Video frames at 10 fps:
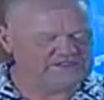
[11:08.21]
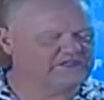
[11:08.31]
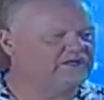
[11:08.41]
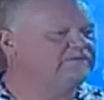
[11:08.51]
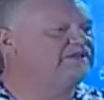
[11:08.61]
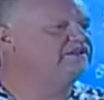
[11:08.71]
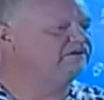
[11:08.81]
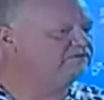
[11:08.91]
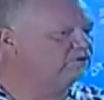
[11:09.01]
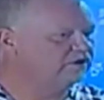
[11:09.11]
going to be there
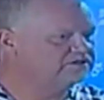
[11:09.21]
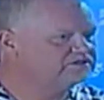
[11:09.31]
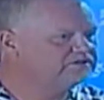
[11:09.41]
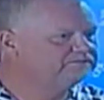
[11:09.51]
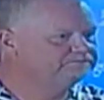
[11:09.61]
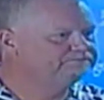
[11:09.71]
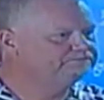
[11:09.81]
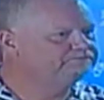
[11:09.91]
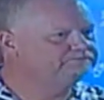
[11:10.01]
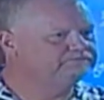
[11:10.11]
for us. Yep.
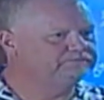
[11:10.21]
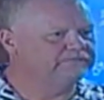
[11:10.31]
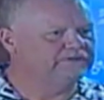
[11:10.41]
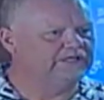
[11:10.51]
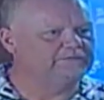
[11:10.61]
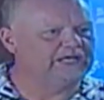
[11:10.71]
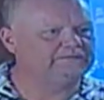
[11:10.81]
Amen?